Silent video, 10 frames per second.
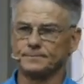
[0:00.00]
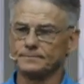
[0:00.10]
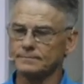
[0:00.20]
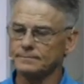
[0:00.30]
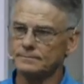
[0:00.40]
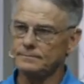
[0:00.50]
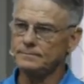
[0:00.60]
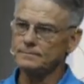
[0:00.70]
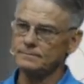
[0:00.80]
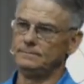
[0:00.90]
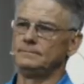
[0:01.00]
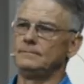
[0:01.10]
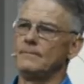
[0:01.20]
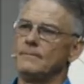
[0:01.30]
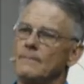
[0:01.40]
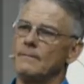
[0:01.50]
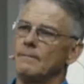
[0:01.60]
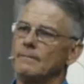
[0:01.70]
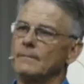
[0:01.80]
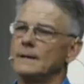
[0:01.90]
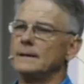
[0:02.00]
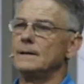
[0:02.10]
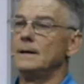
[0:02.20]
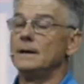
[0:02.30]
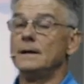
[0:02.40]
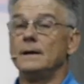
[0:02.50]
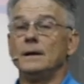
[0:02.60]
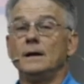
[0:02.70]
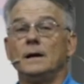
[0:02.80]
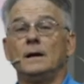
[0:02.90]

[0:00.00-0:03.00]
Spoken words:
(no one is talking)